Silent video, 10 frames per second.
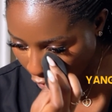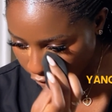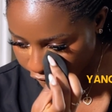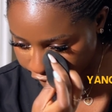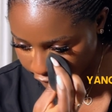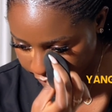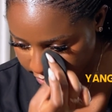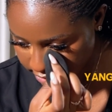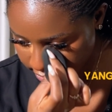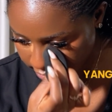
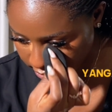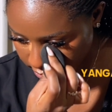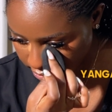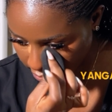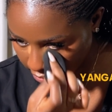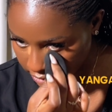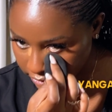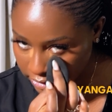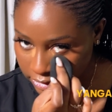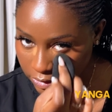Focusing in
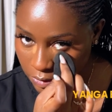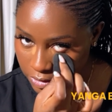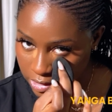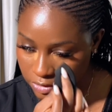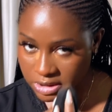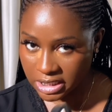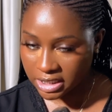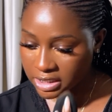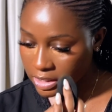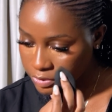the inner corner, not
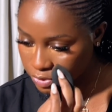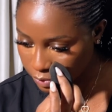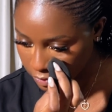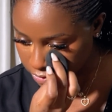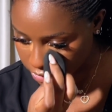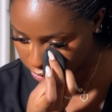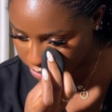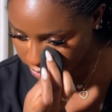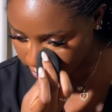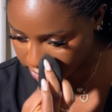taking it out too much
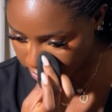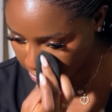just yet.